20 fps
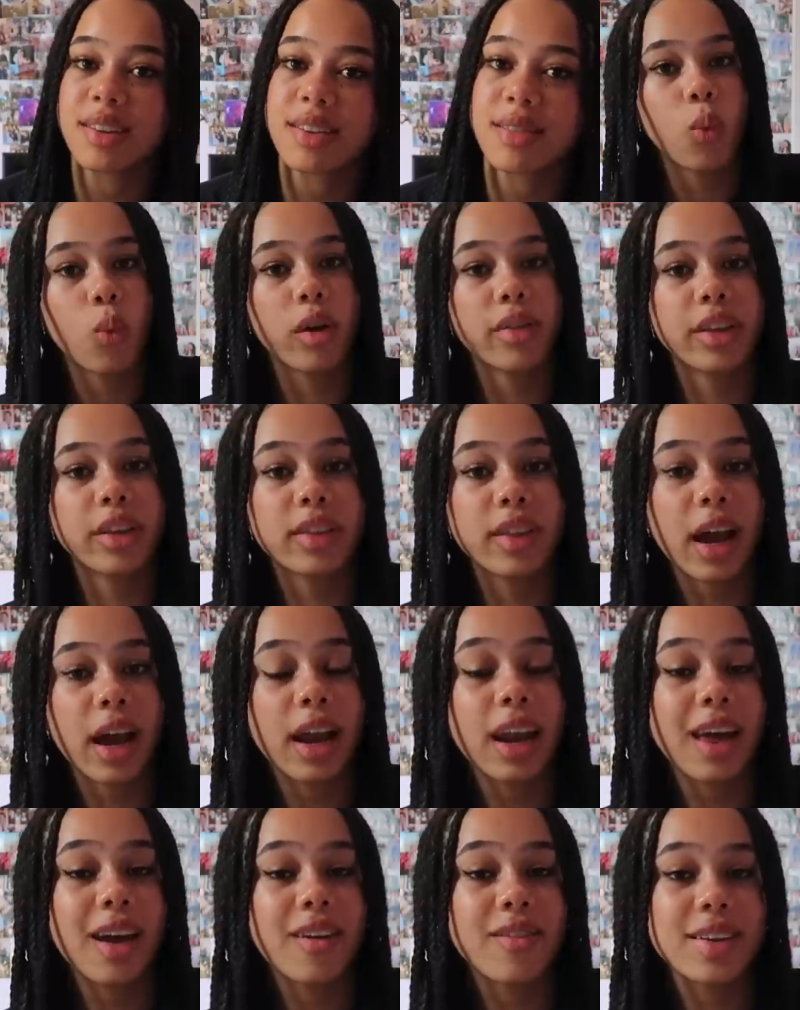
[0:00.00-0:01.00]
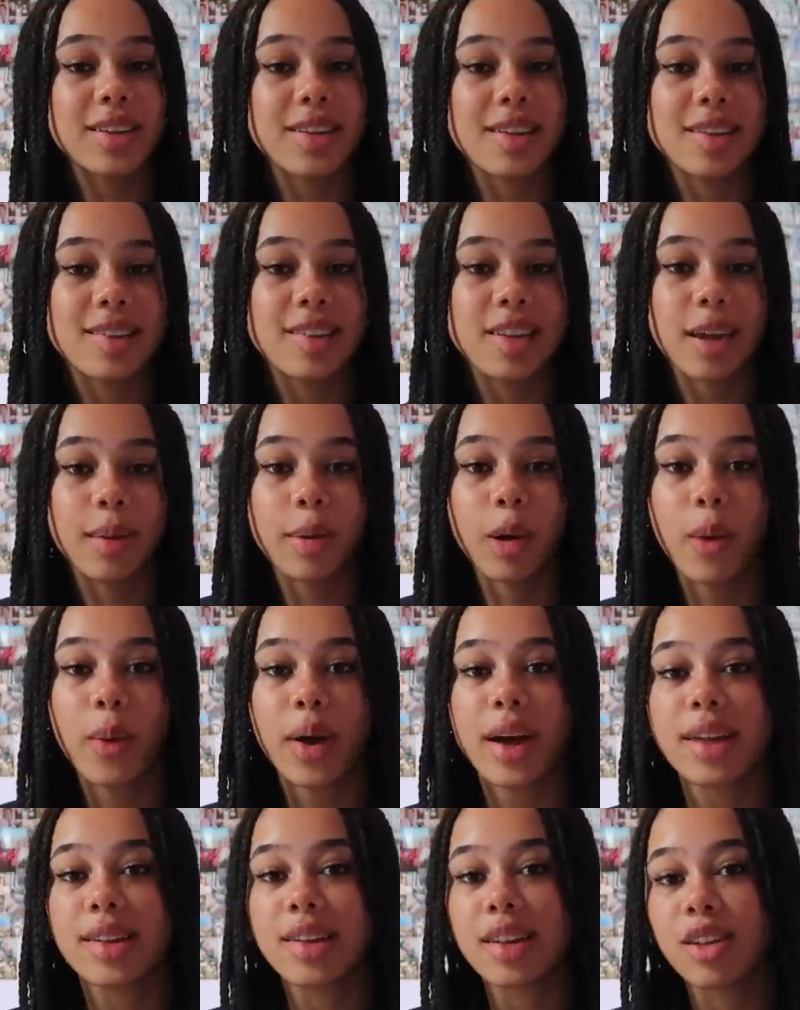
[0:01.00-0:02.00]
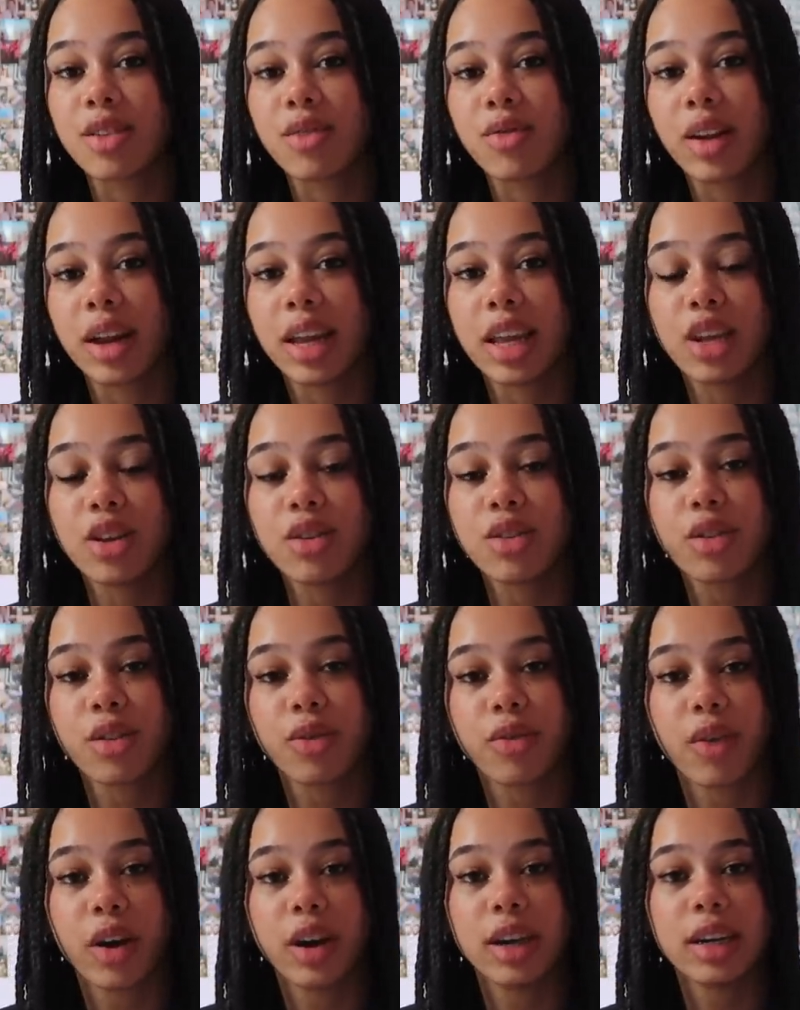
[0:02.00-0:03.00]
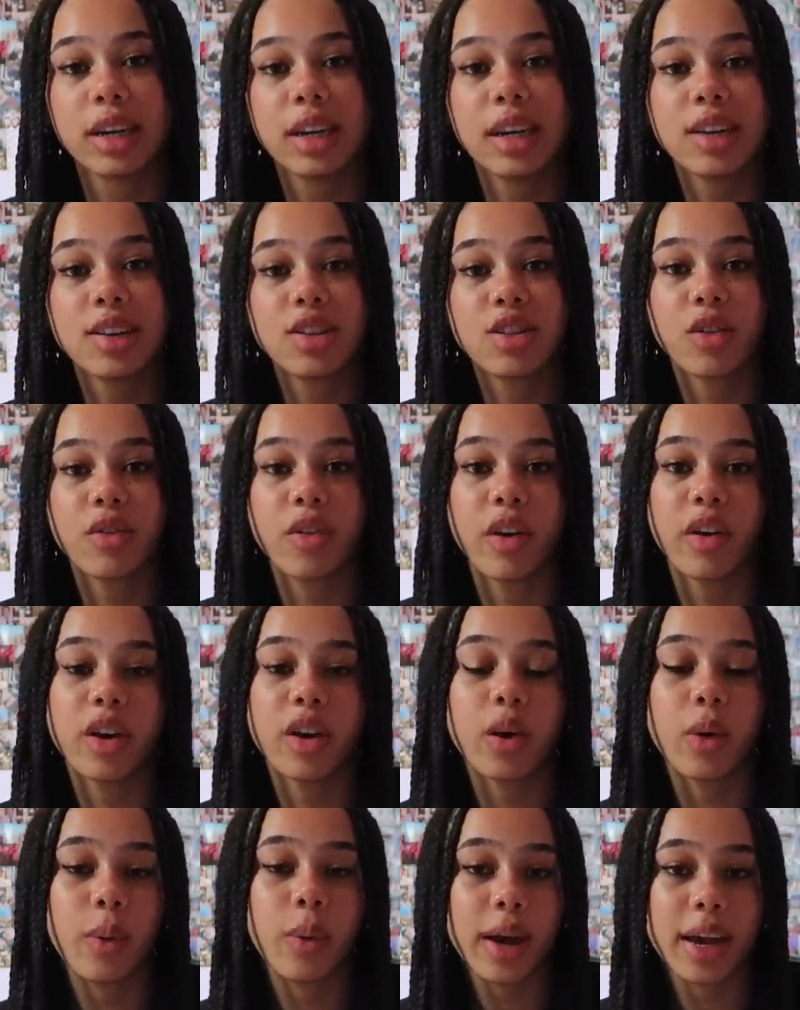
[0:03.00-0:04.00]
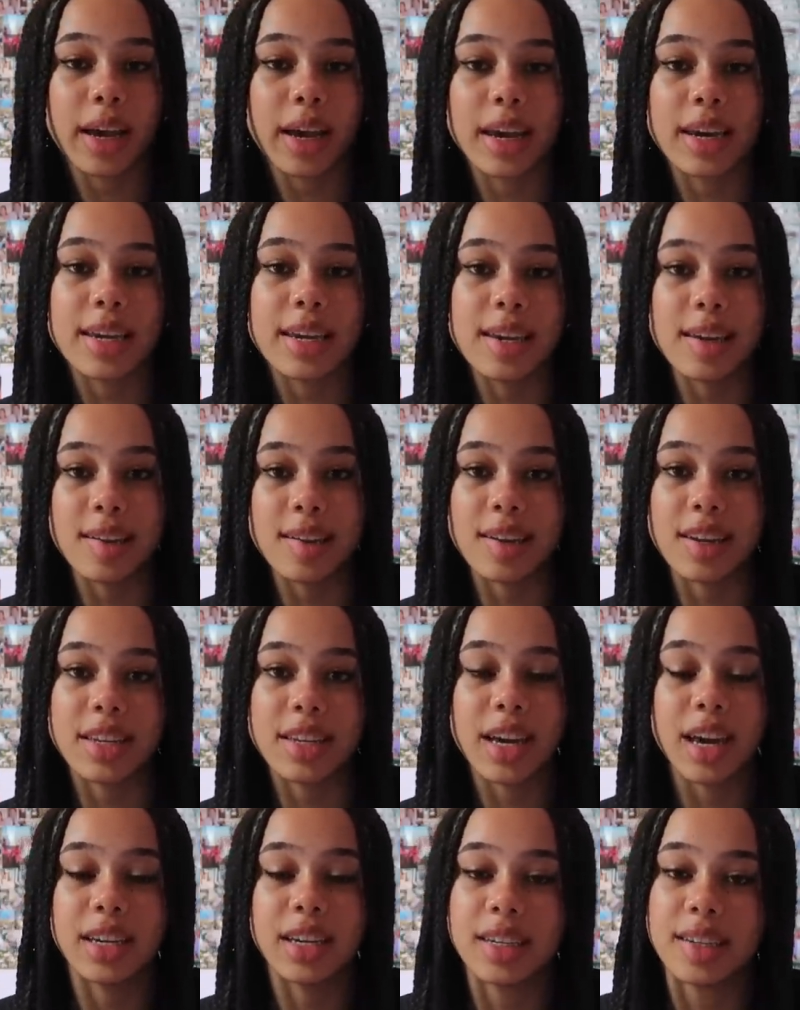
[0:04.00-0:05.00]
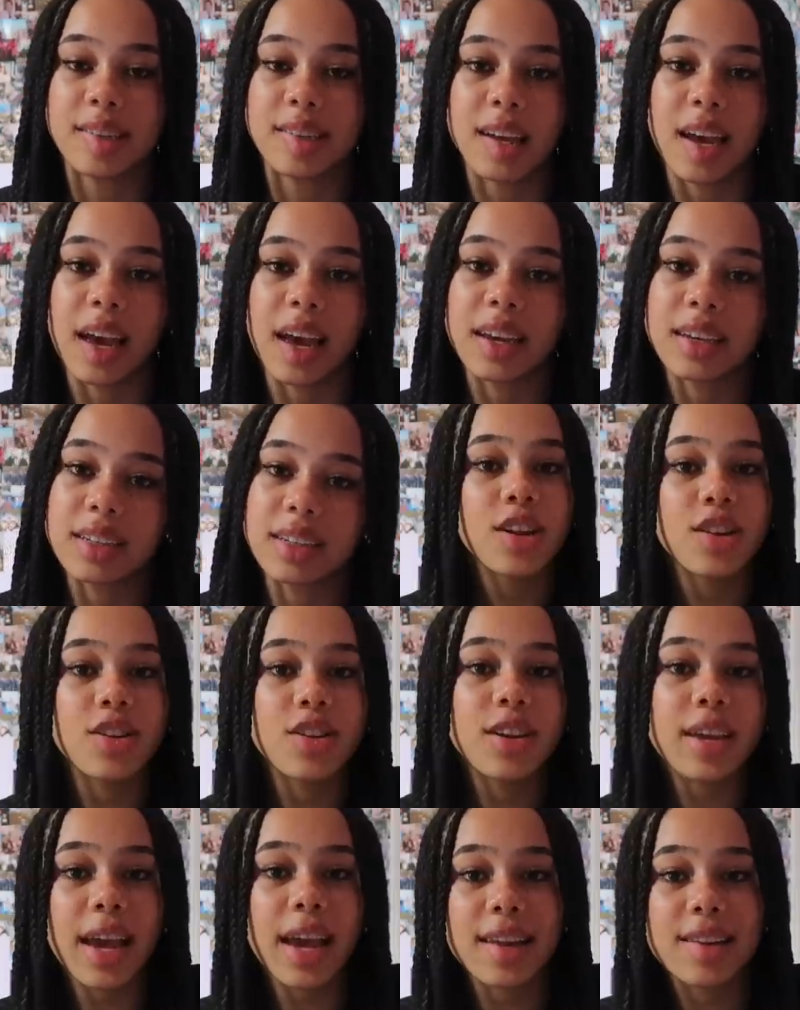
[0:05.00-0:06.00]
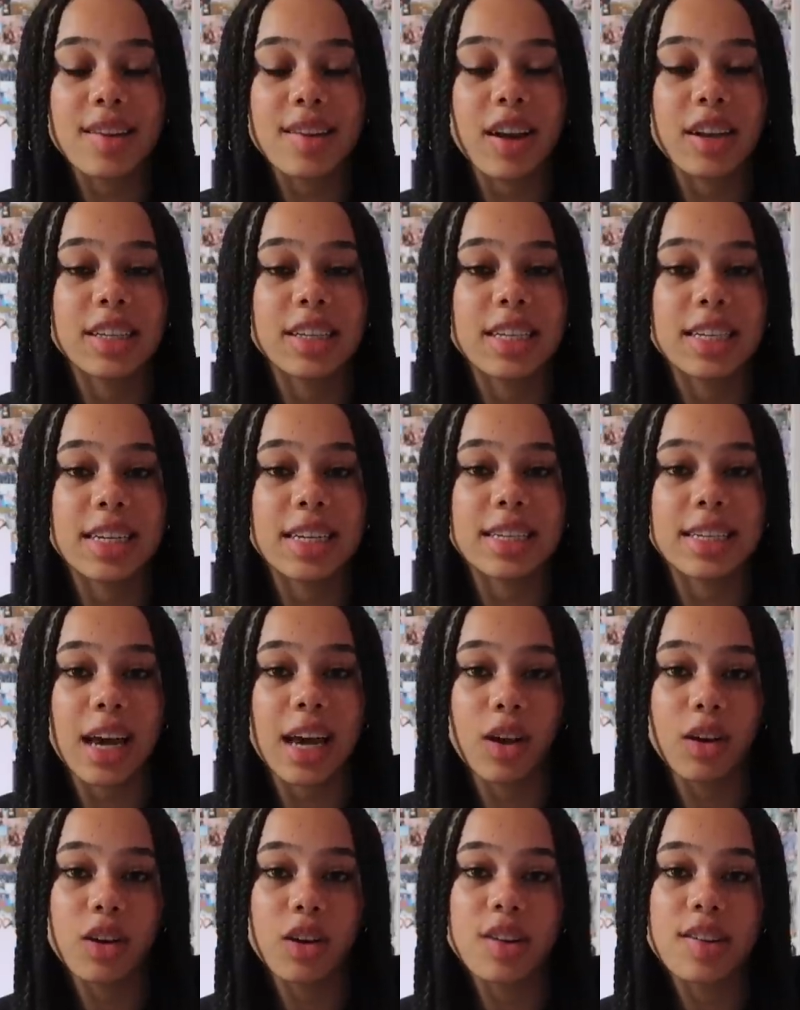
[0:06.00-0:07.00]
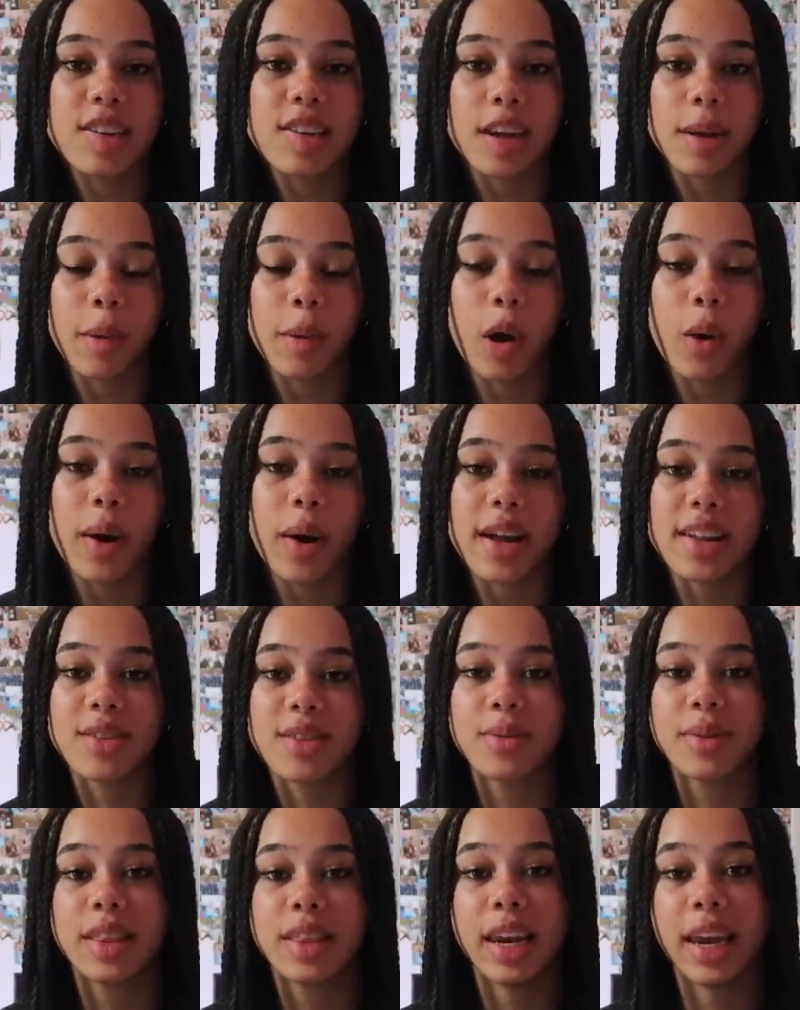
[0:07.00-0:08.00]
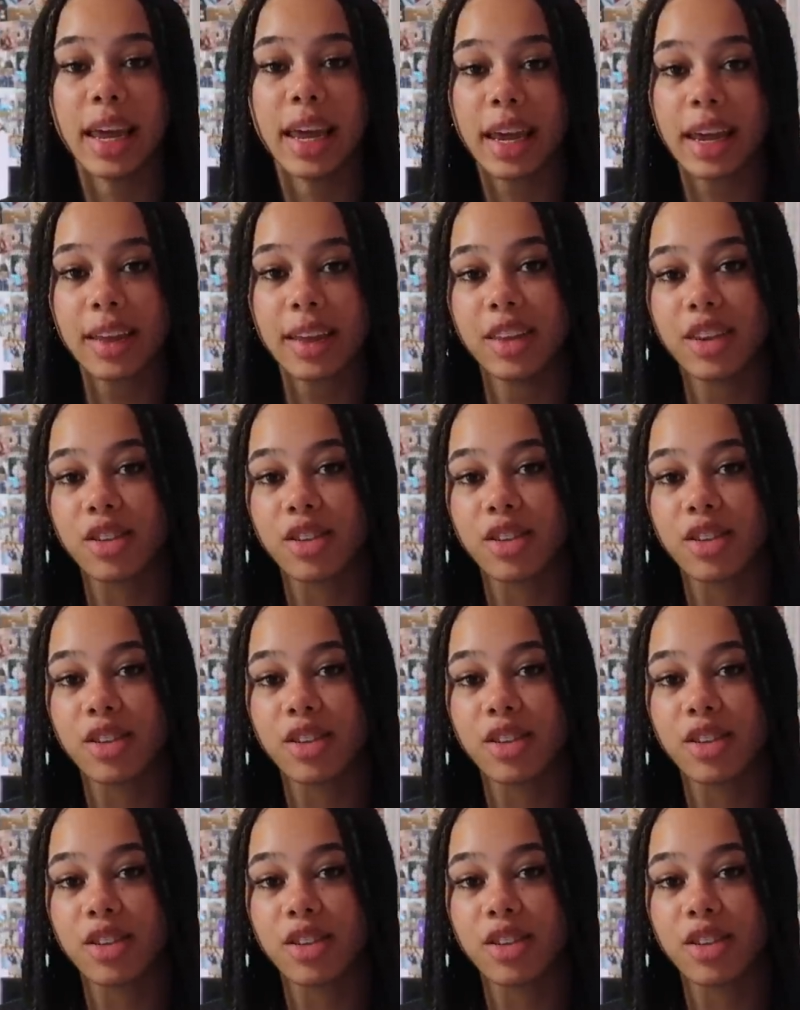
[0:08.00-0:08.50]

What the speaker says: One thing that I love is that Sigma OS is really user-friendly, so very quick and easy to understand. So you can get started and download Sigma OS with the link in the